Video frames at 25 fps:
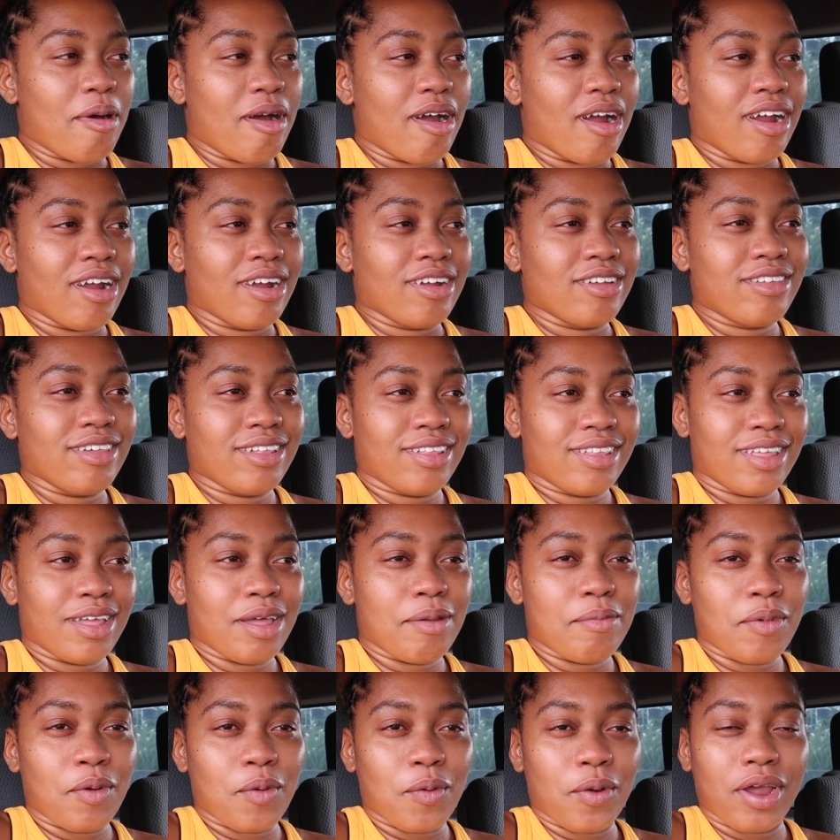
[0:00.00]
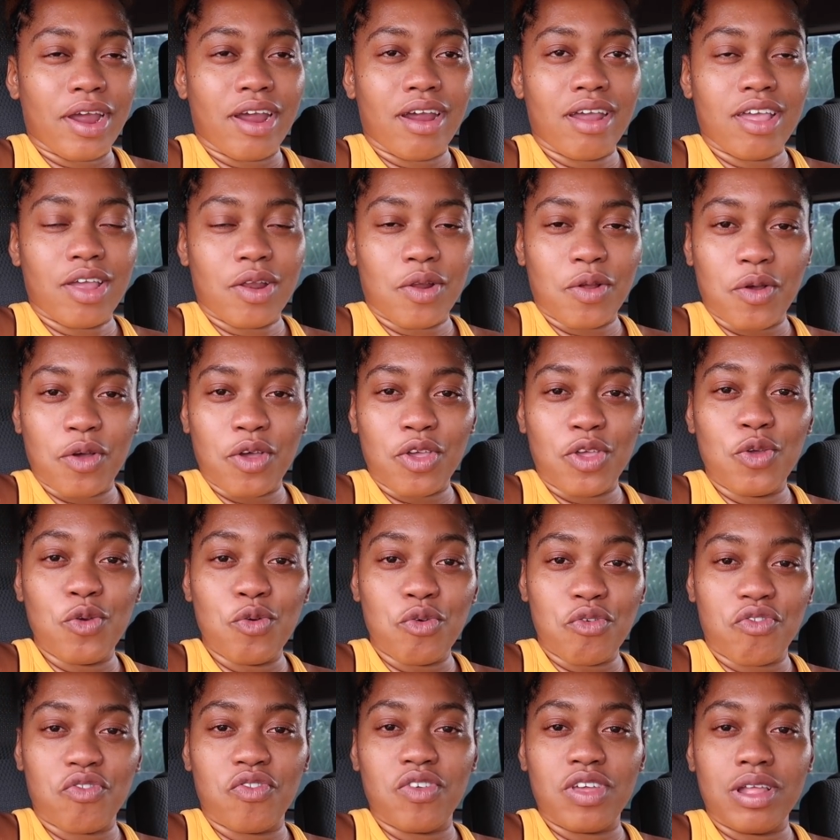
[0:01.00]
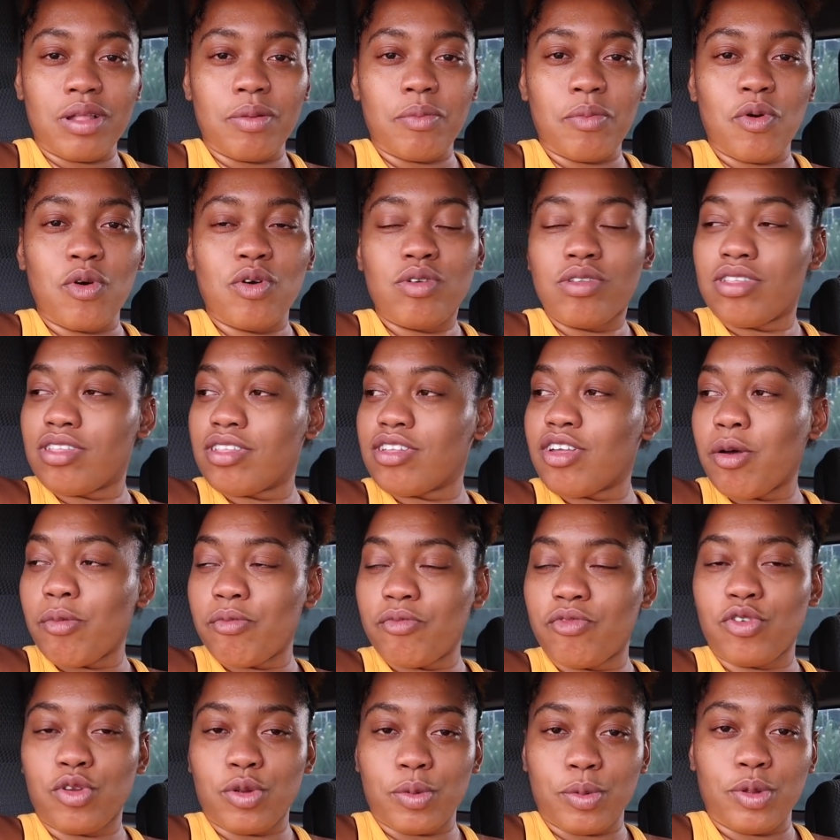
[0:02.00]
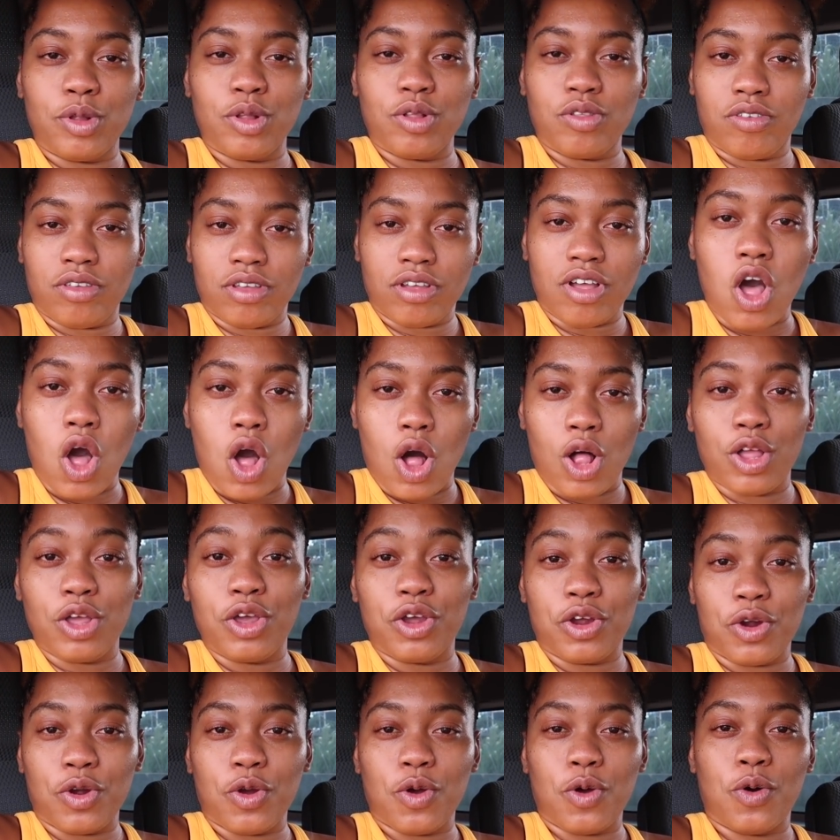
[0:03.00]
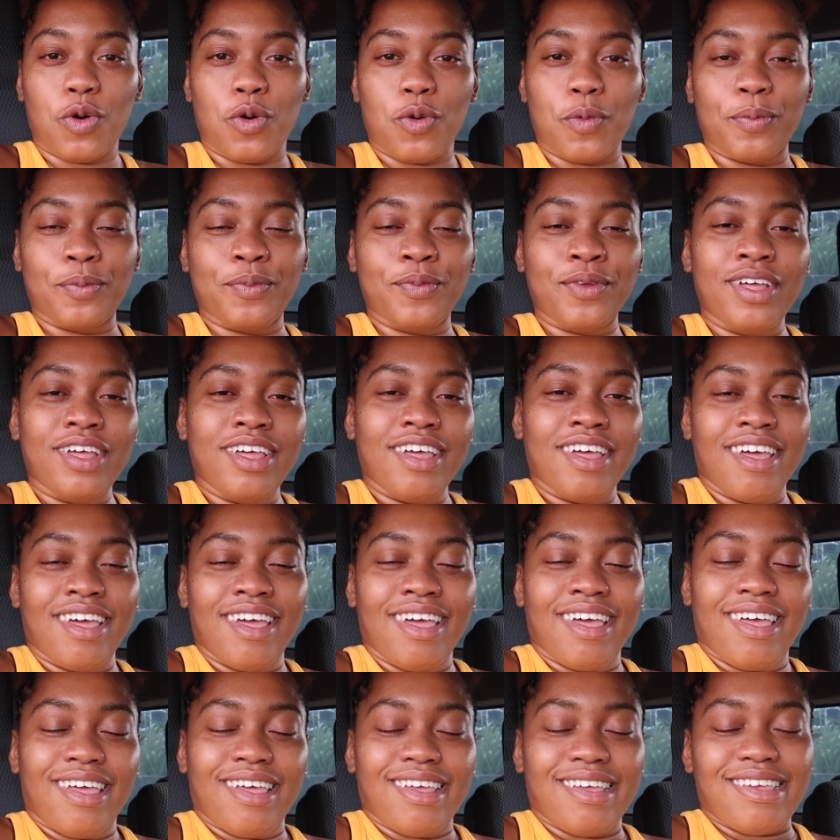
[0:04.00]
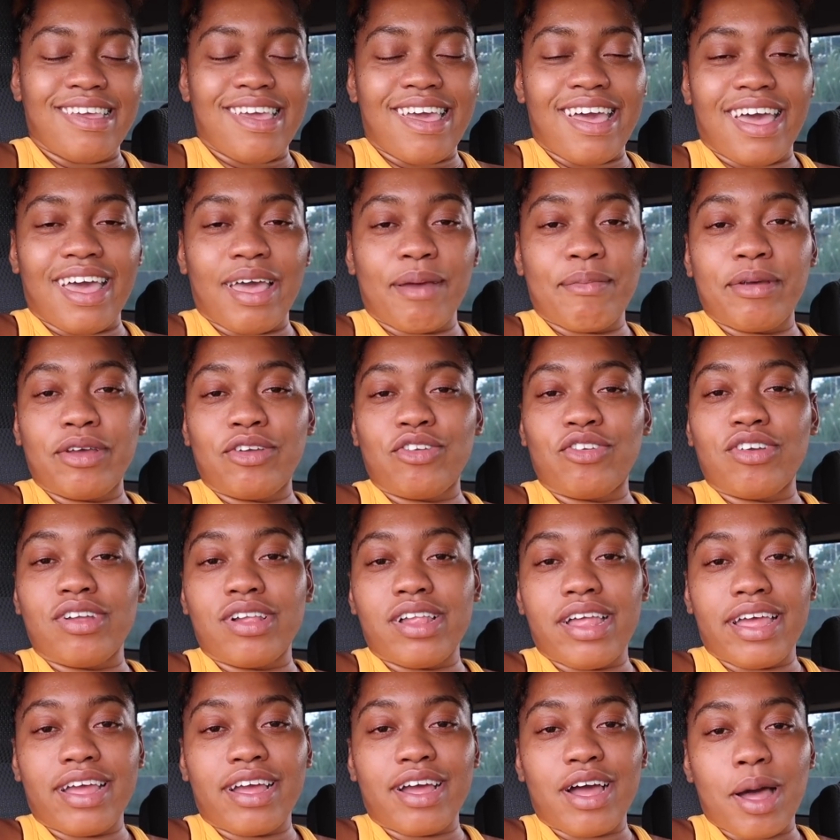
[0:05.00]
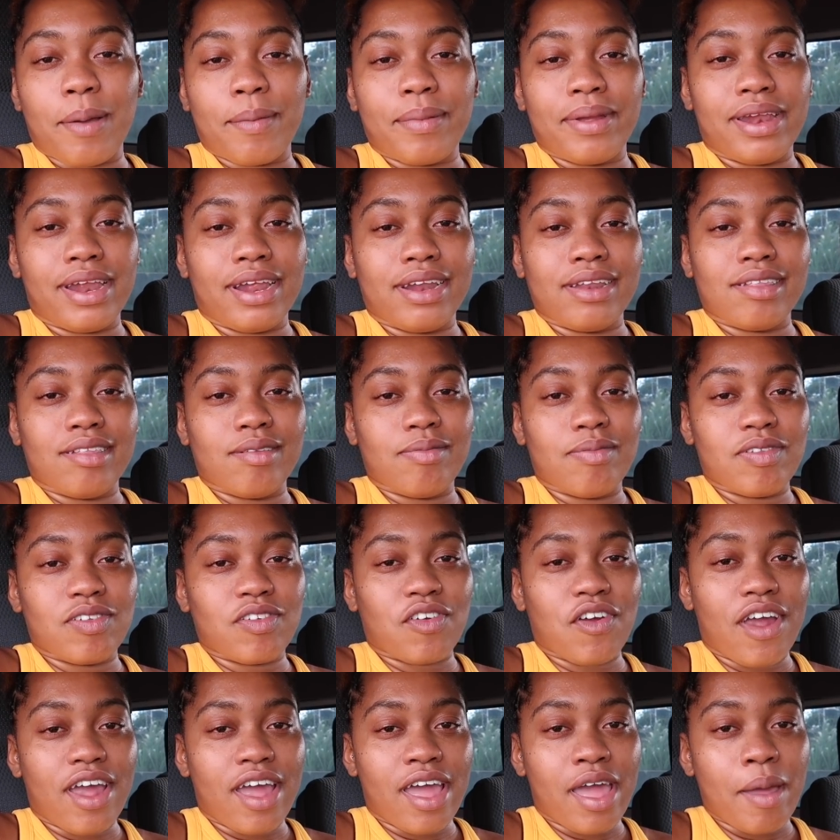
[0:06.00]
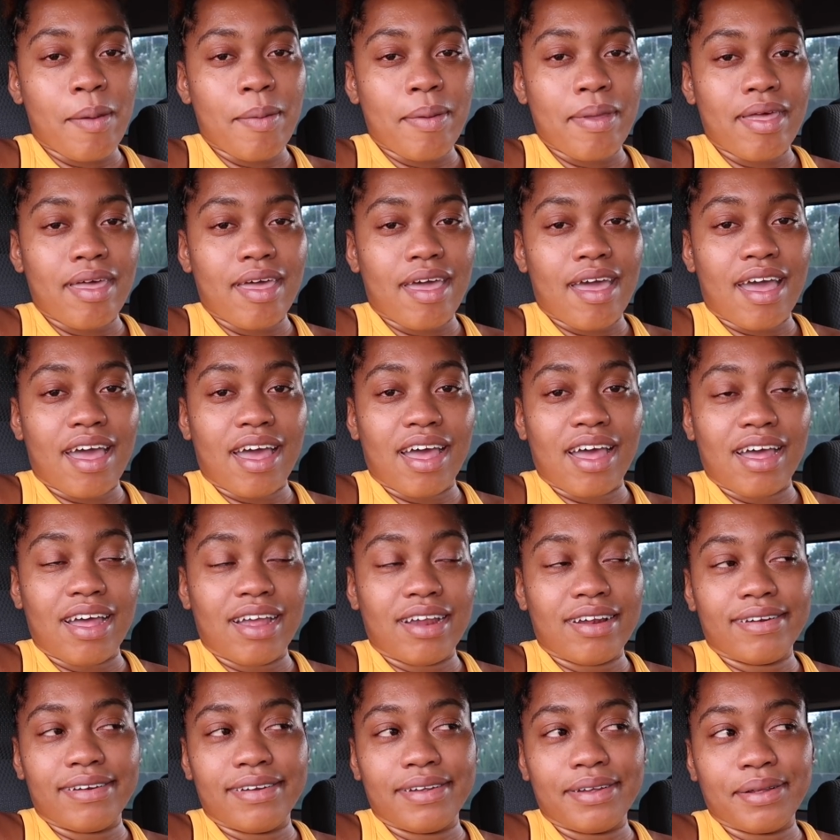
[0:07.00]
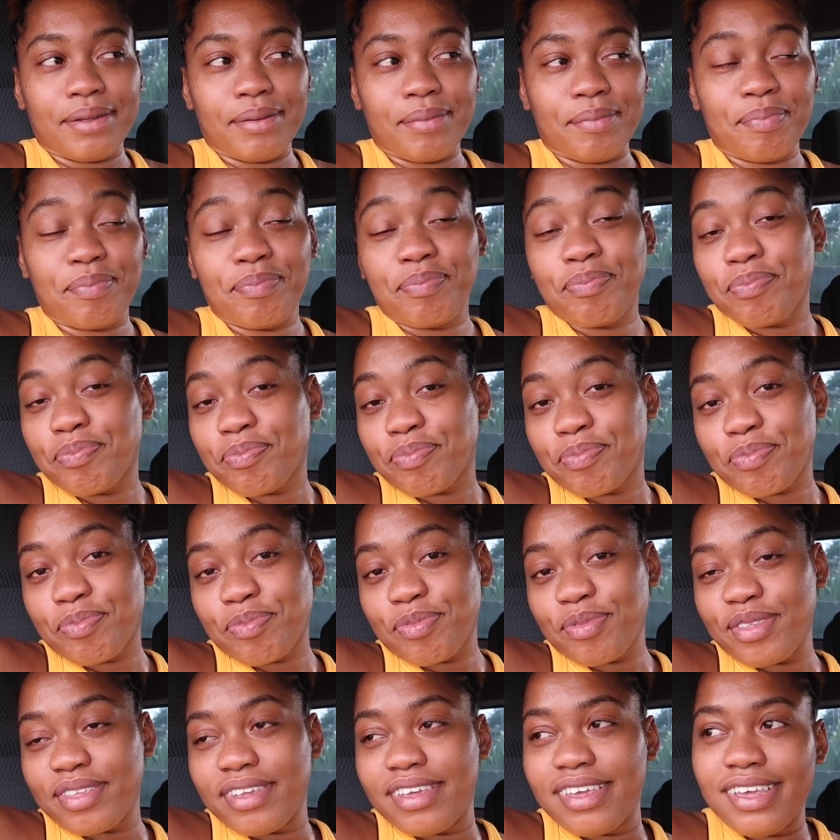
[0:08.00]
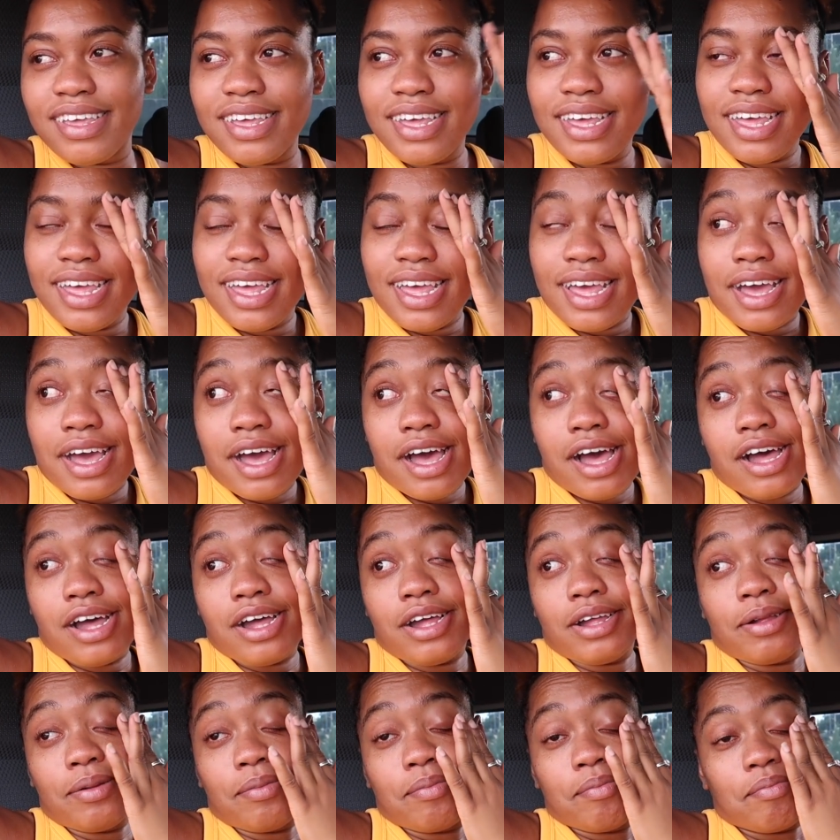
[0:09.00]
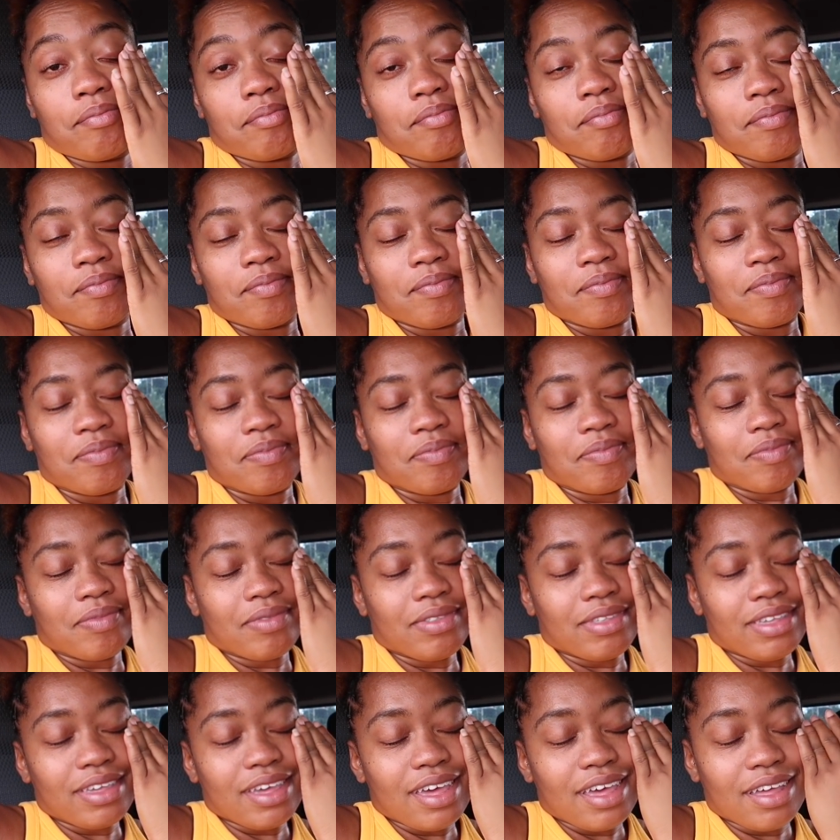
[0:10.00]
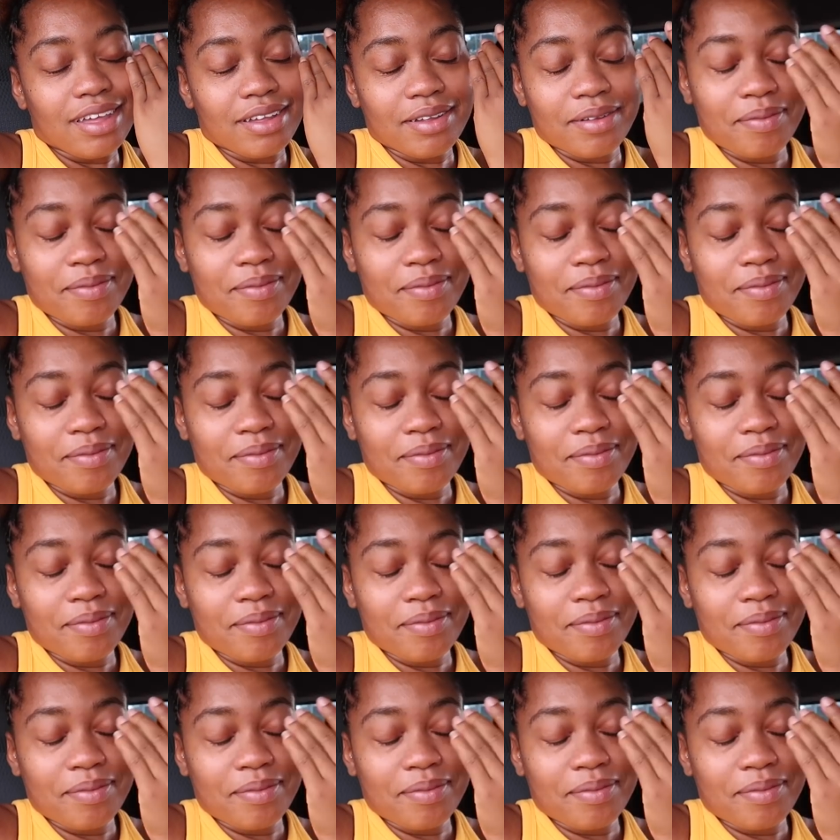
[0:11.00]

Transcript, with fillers: Or just tell me where, you know, you feel most comfortable to call your home. Yeah, make sure you like, comment, and subscribe. And... Uh, um, yeah.